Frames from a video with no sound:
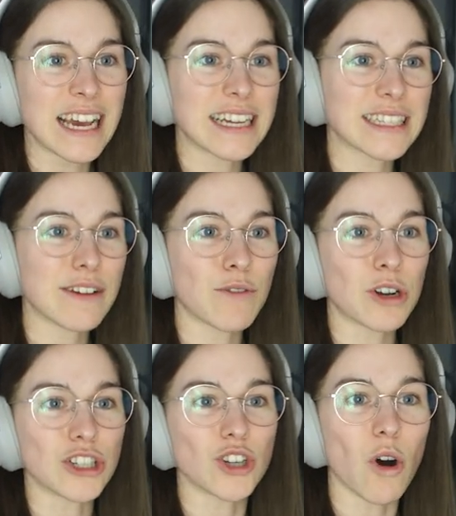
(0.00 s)
He doesn't even
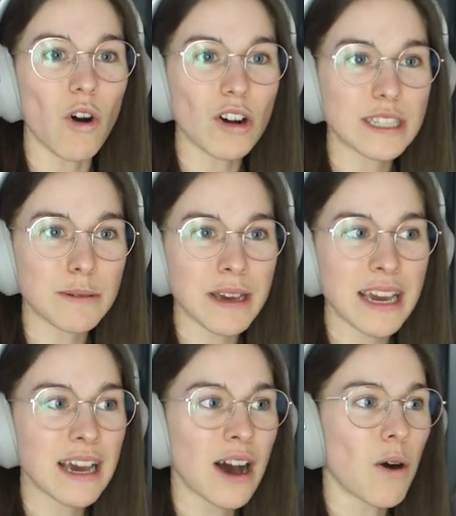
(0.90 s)
want to talk to
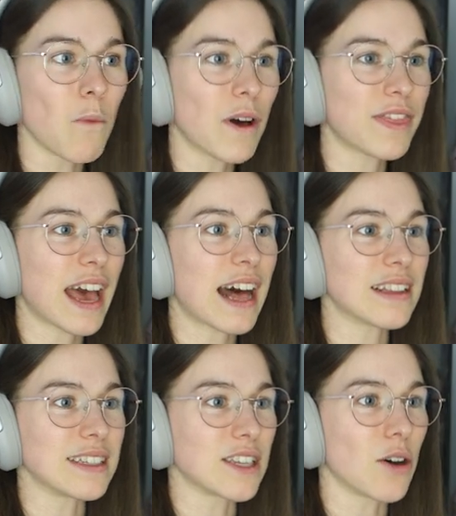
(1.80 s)
me. what the
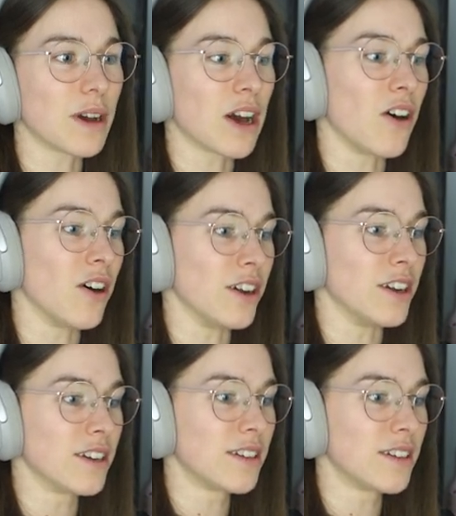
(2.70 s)
hell is going on?